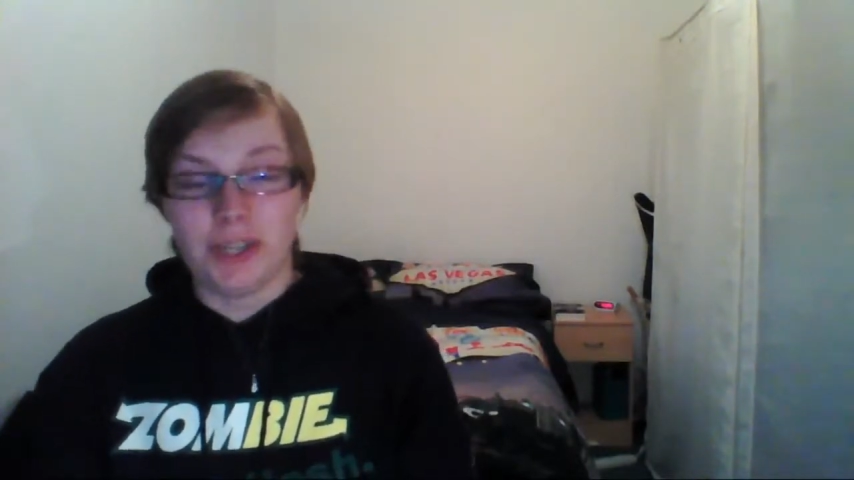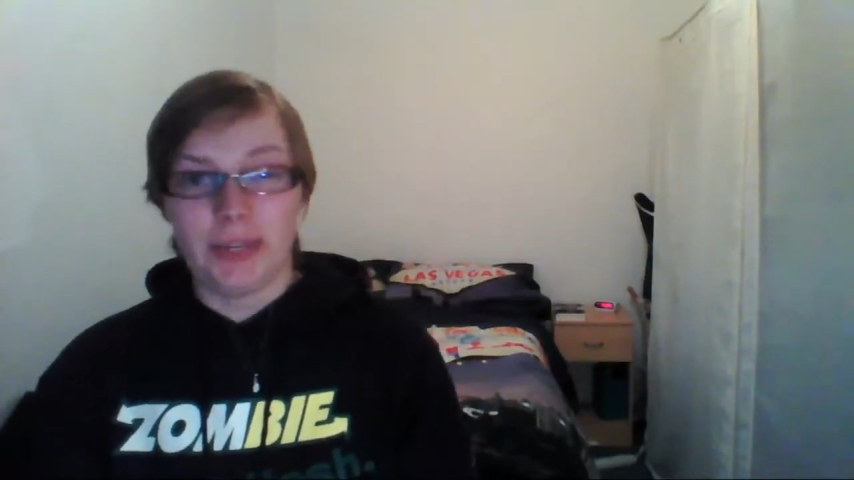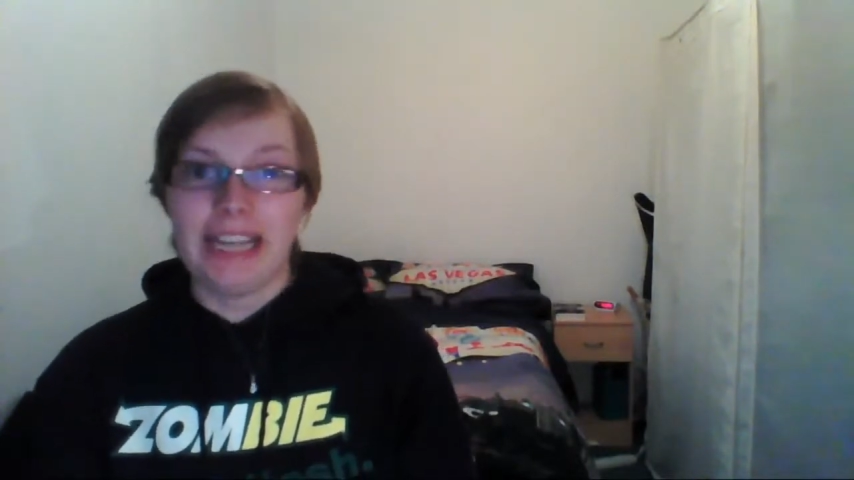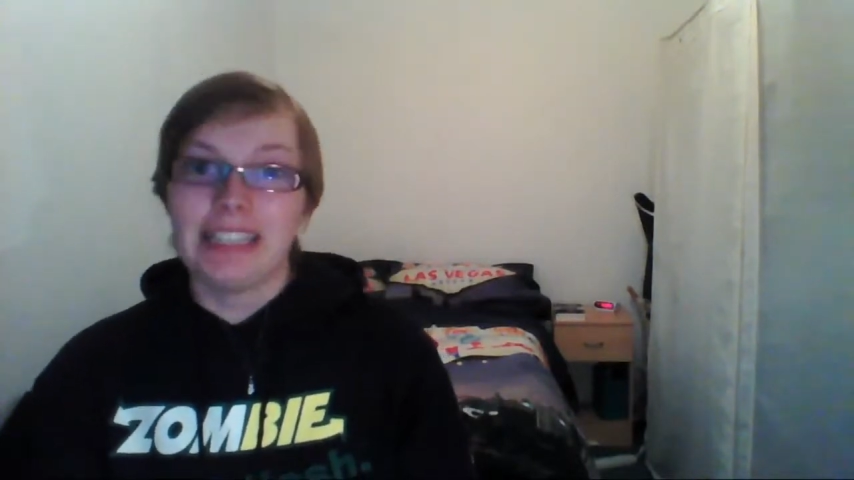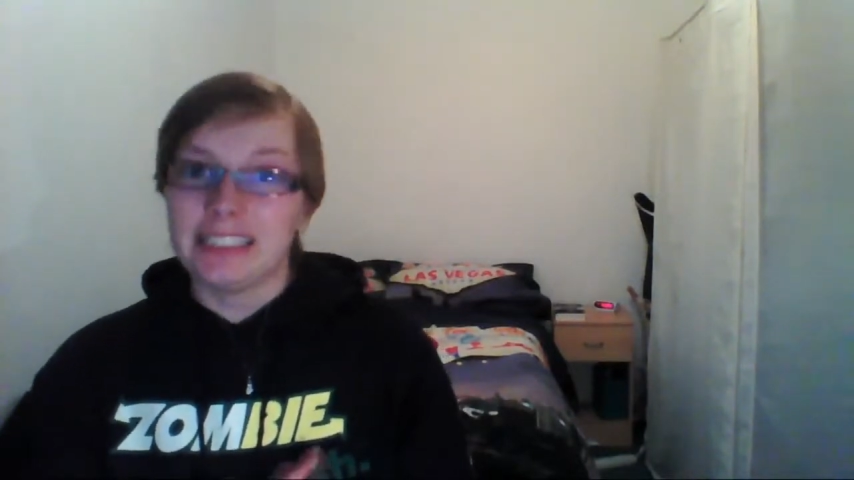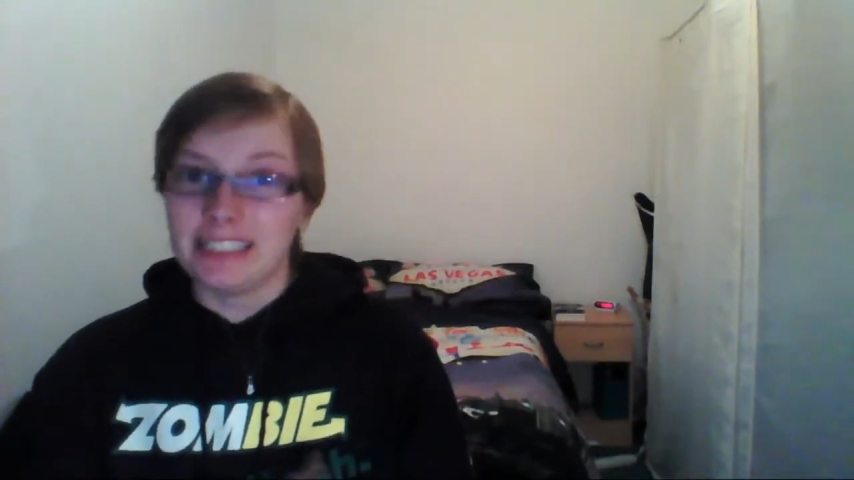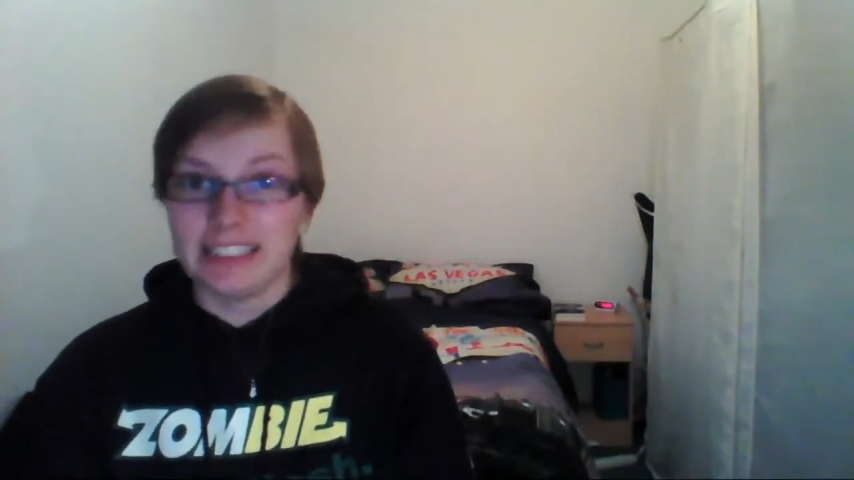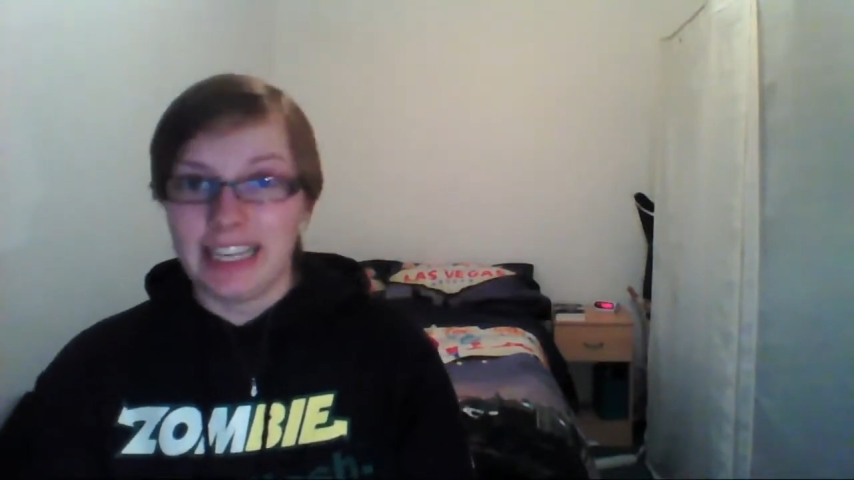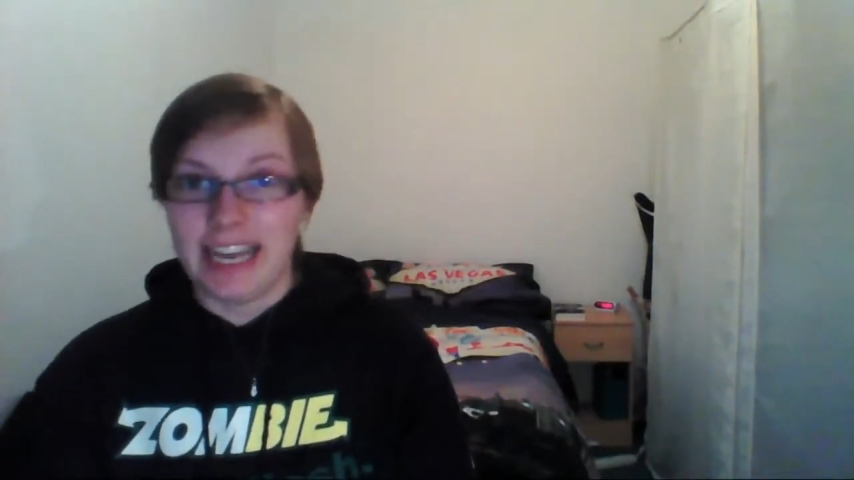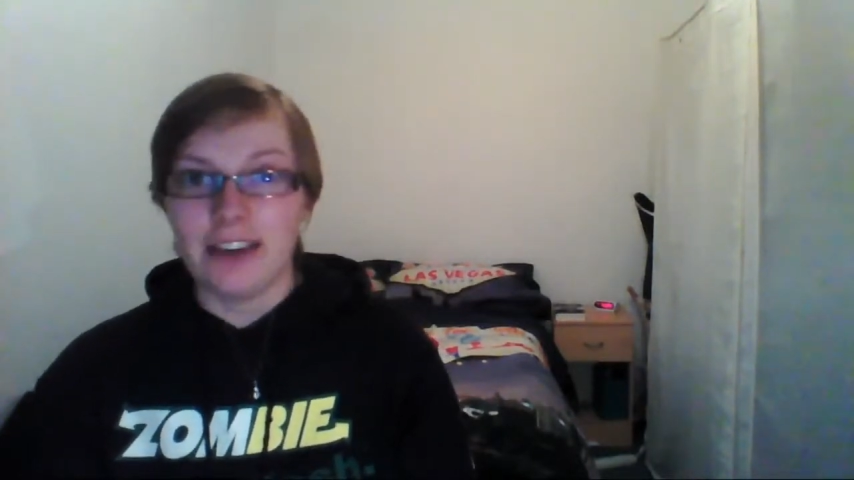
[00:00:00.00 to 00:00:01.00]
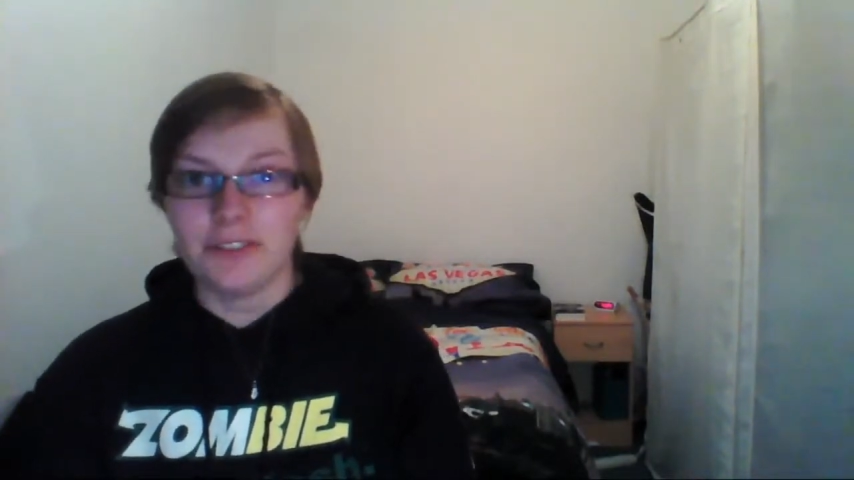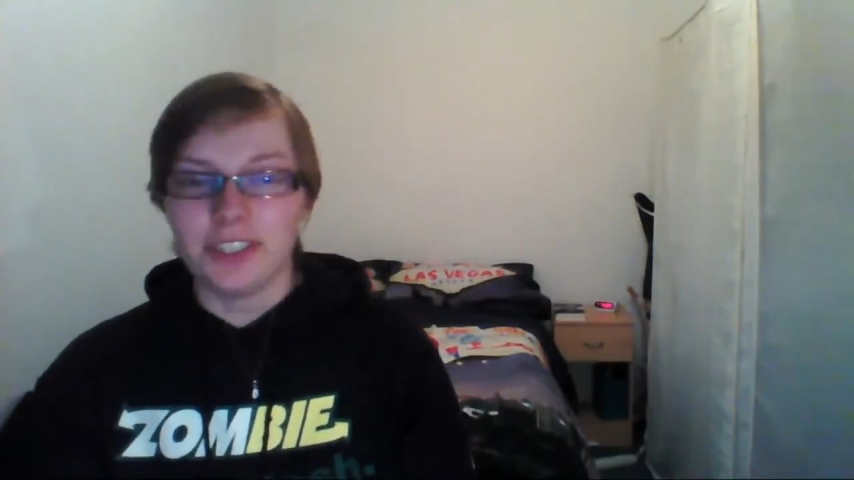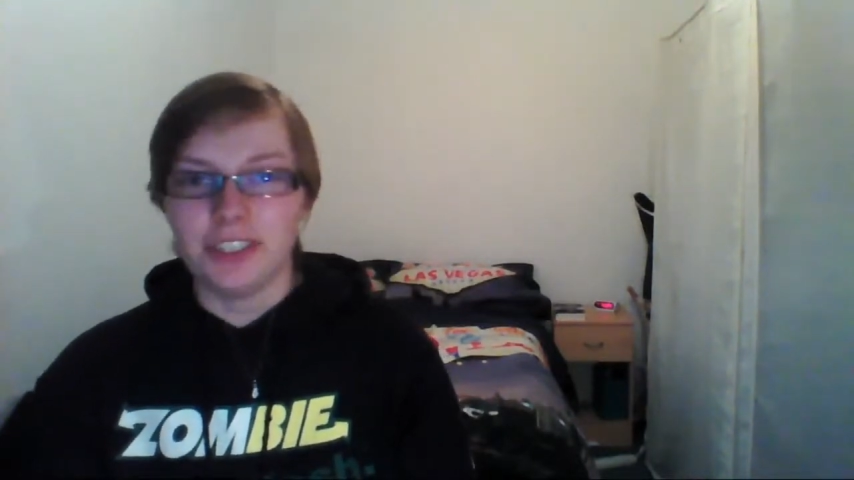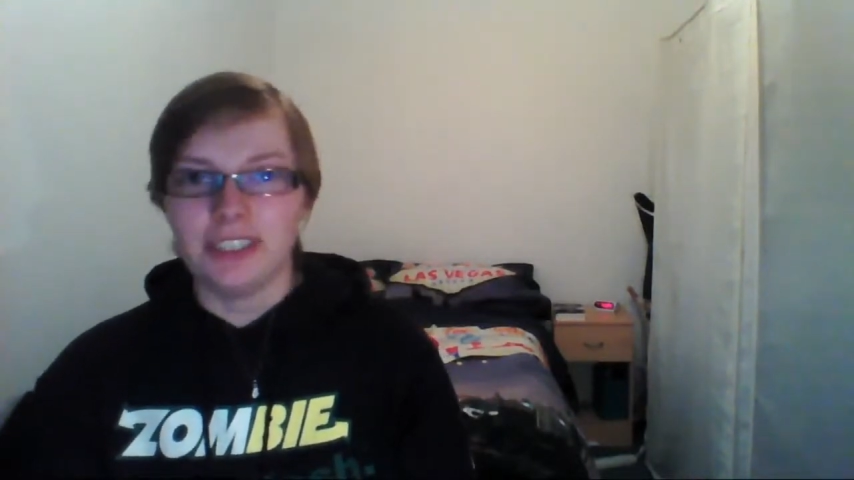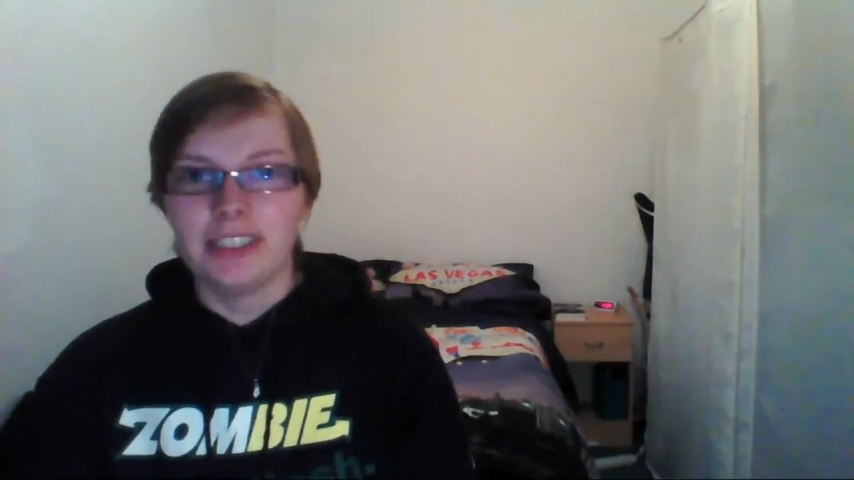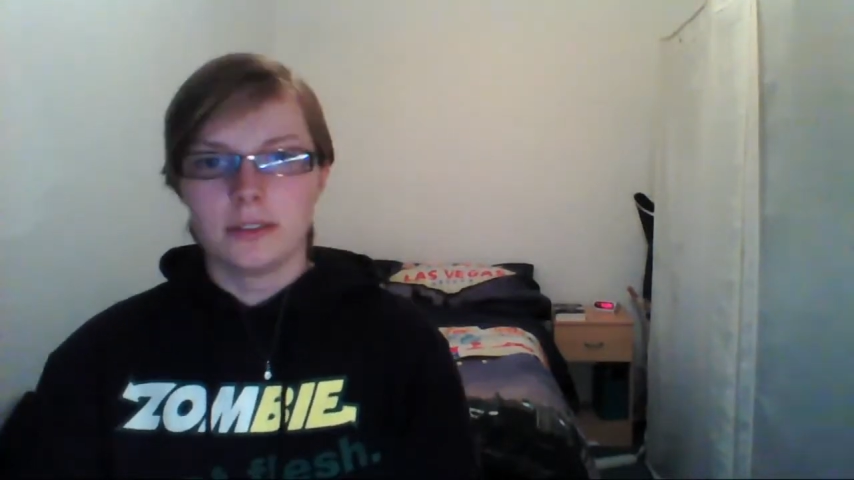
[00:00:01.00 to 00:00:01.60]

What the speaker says: against, as I have done.